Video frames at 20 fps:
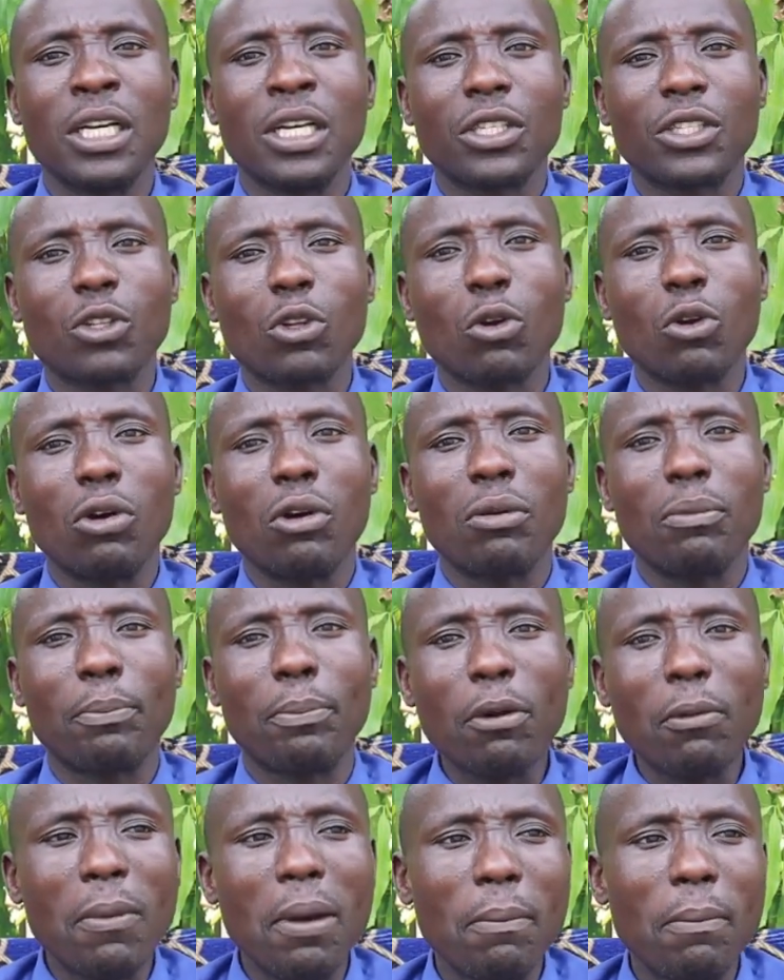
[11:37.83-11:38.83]
So
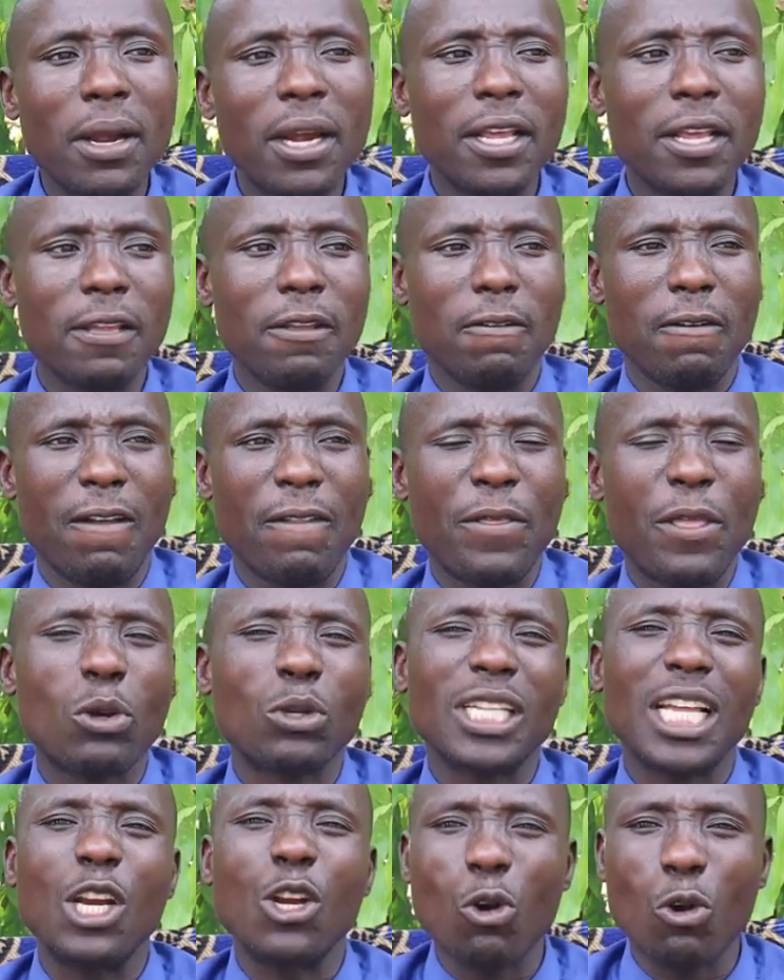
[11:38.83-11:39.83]
probably there
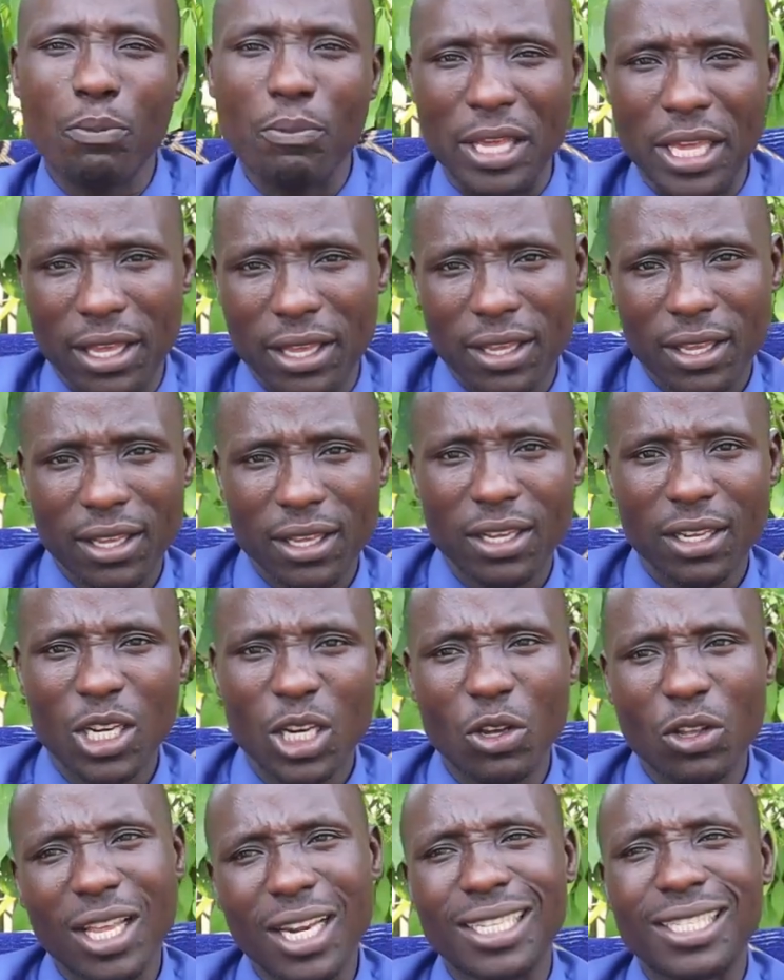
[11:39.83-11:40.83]
was a lobby.
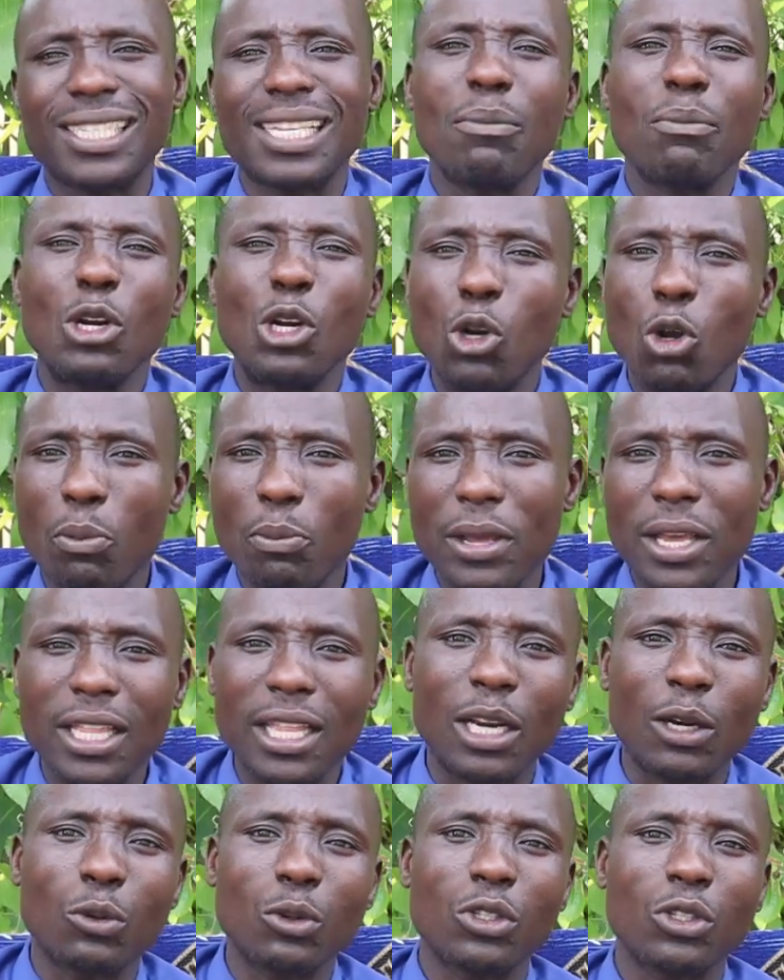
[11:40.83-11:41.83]
You know, there is some lobbying
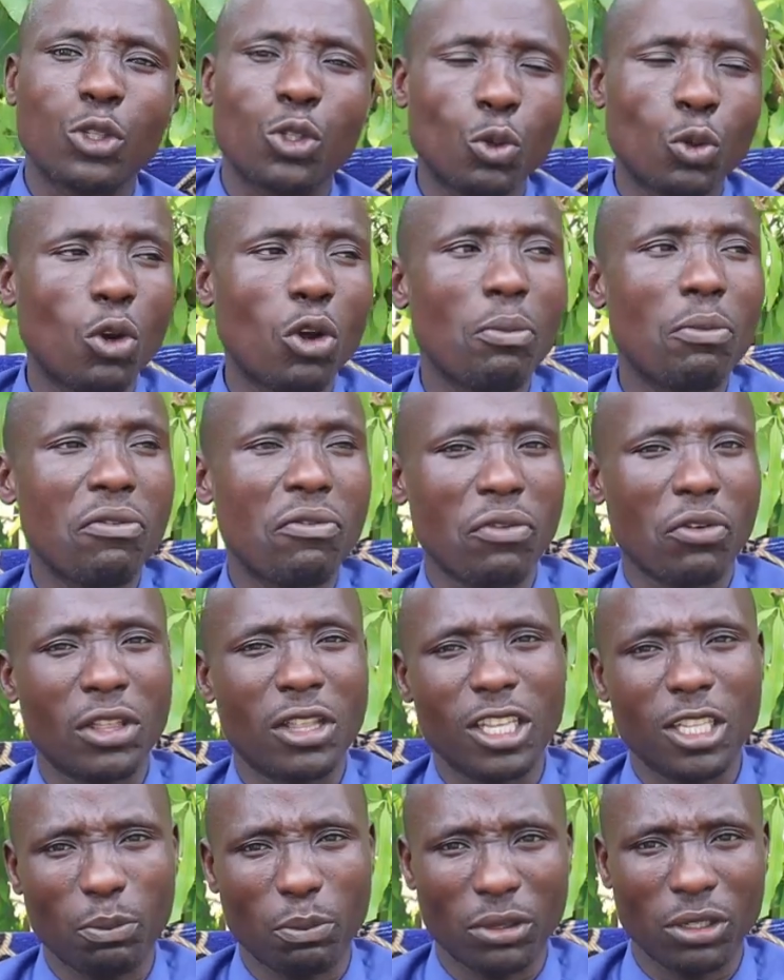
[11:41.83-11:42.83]
that was to lobby for
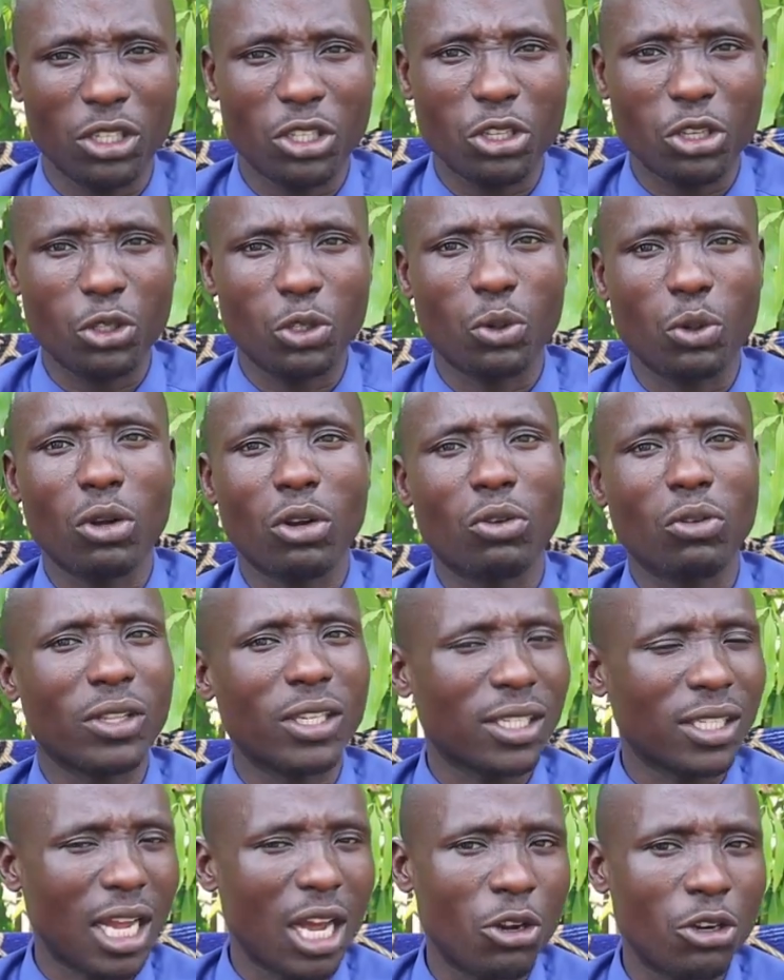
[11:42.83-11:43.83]
this position to go to
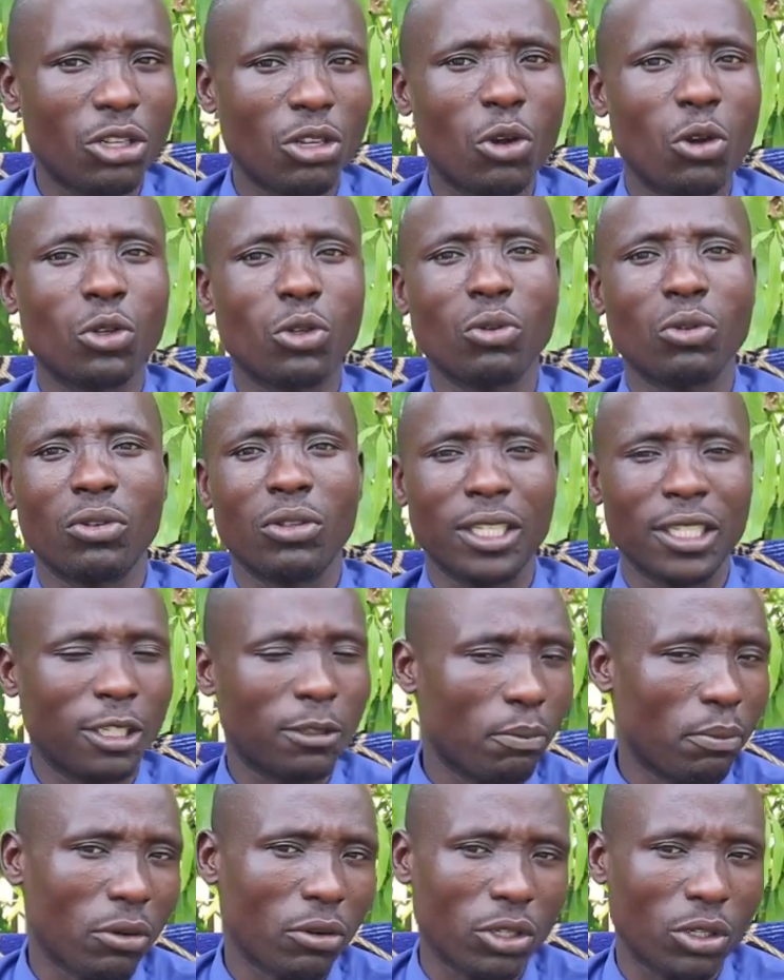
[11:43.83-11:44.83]
this county, go to this
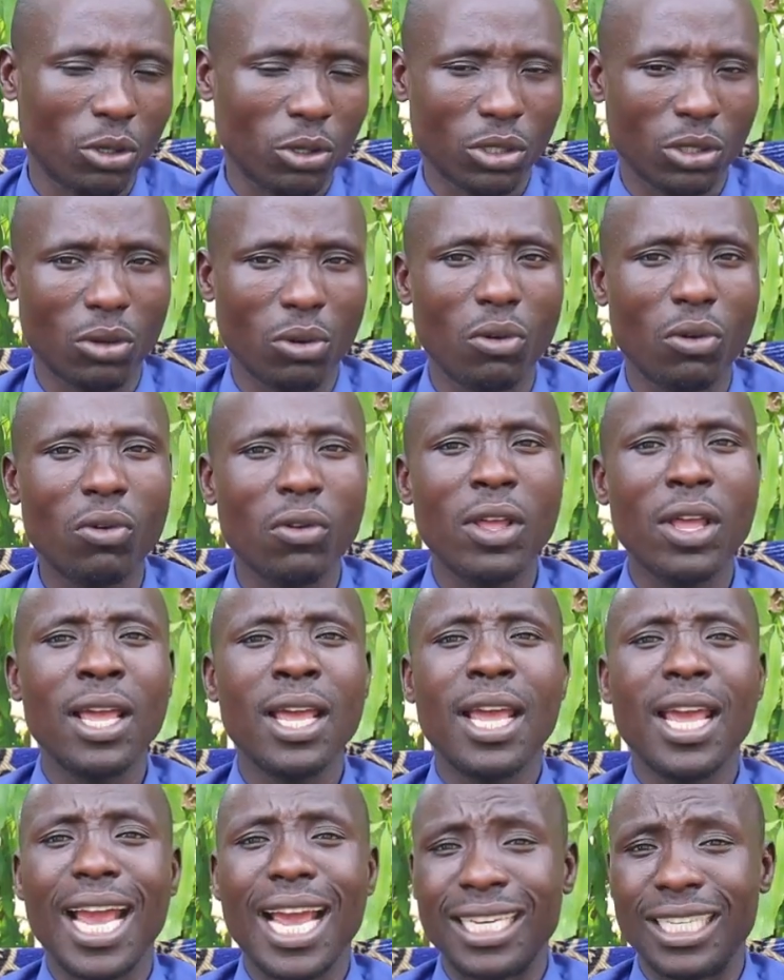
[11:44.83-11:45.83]
proxy or so,
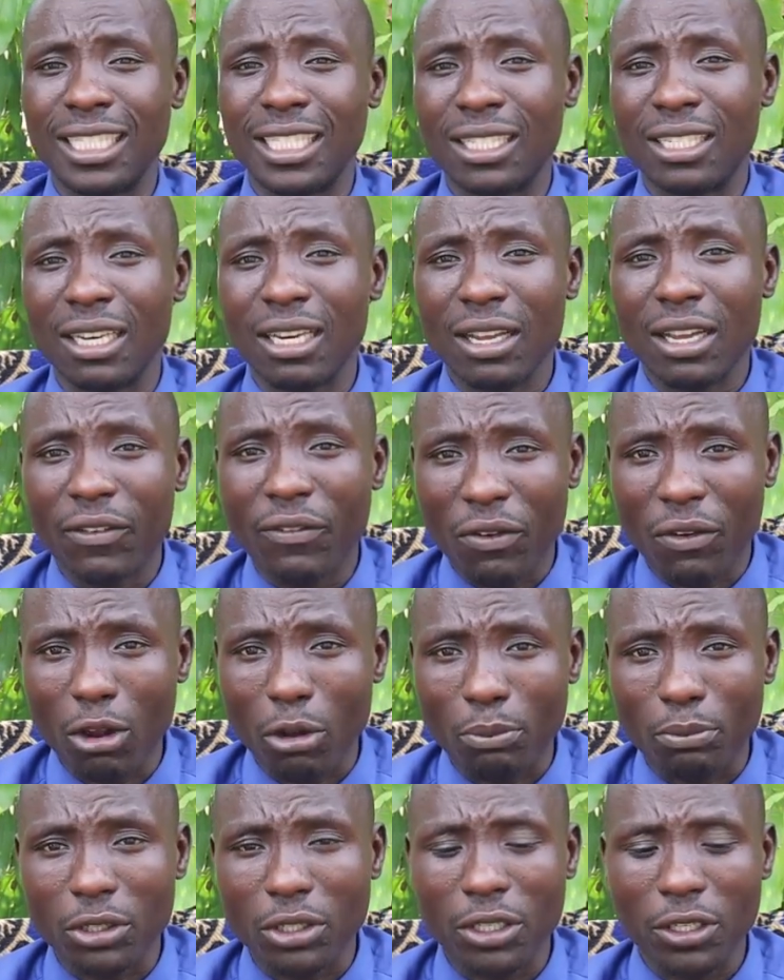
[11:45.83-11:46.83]
and it
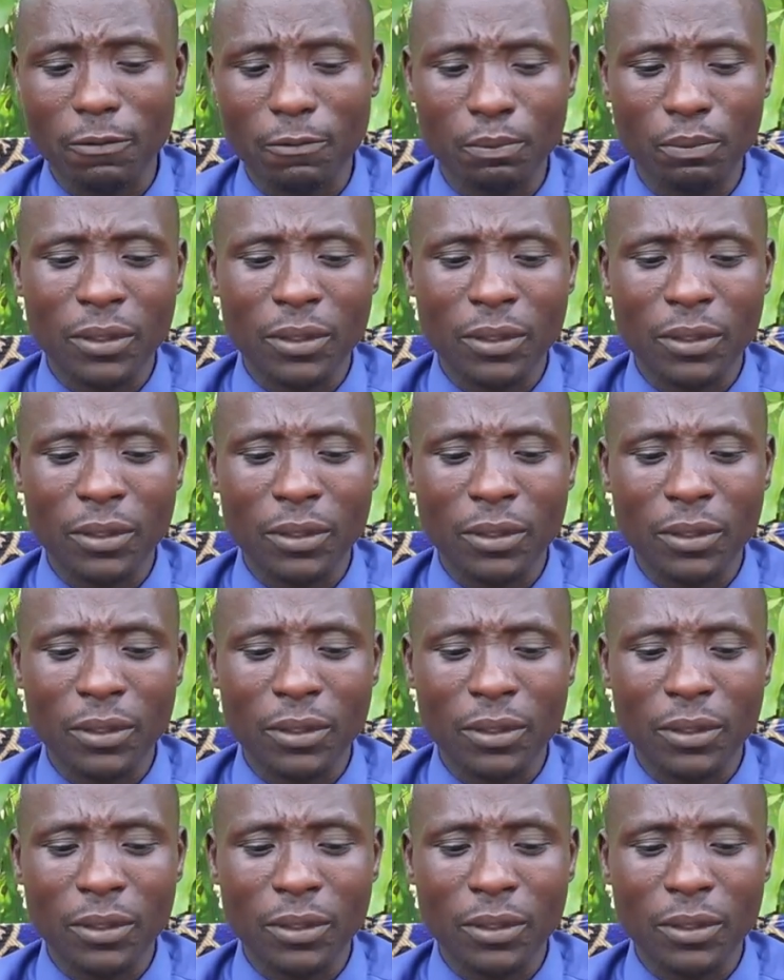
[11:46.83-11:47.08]
flopped.